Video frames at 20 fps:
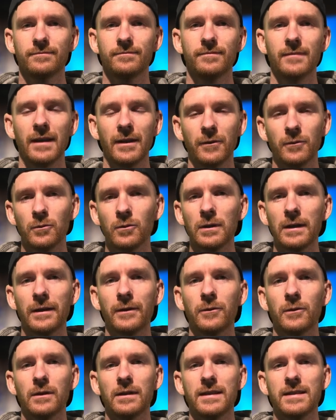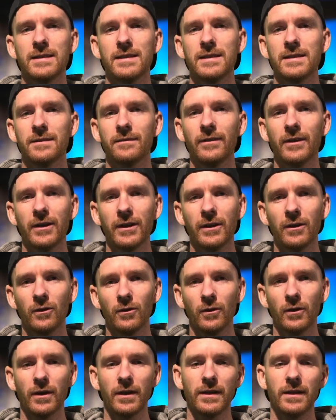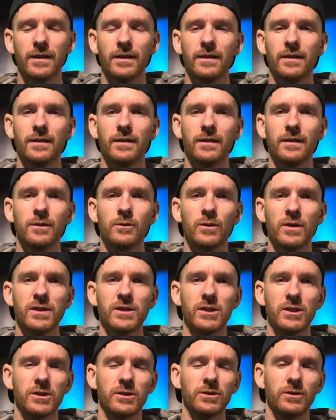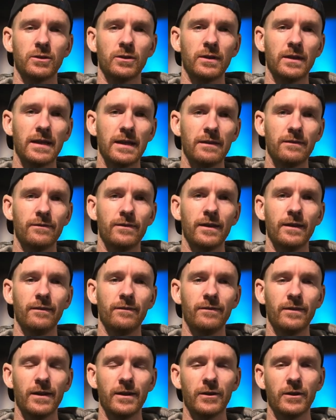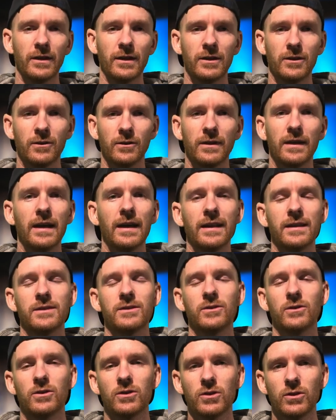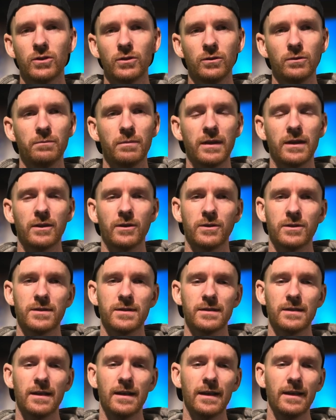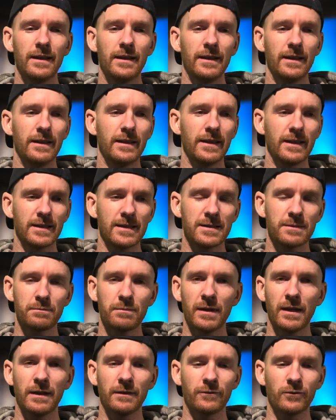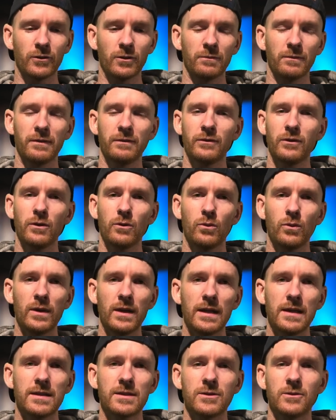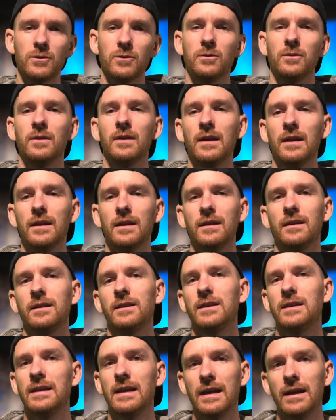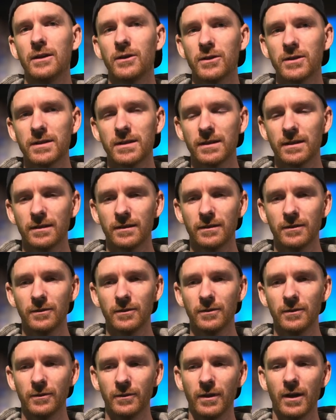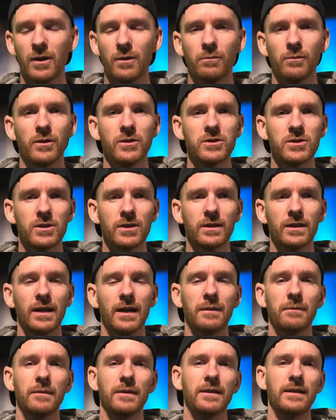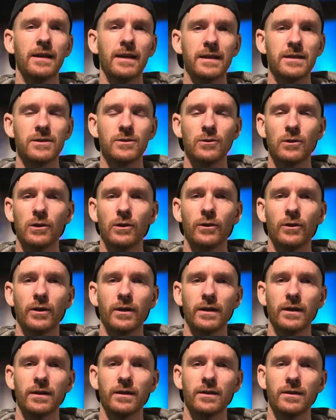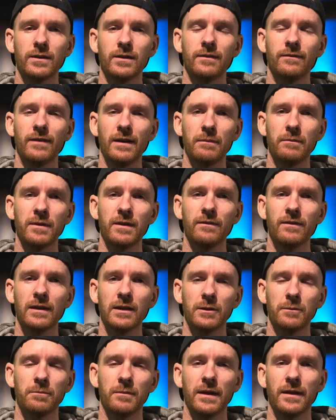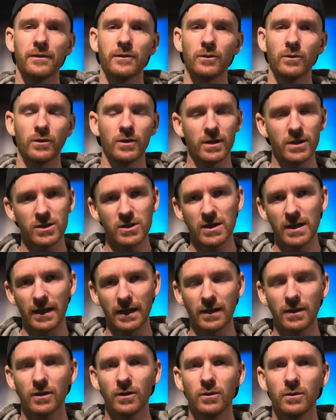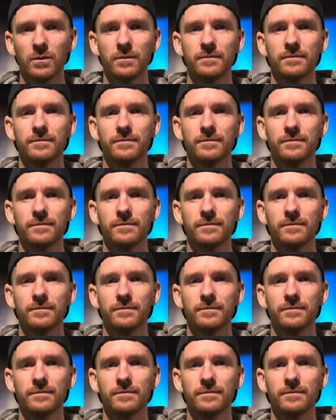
And all in all this is a very hard question to give a very good answer to because it can span from a few weeks to years on how much time it takes to learn web development or Django.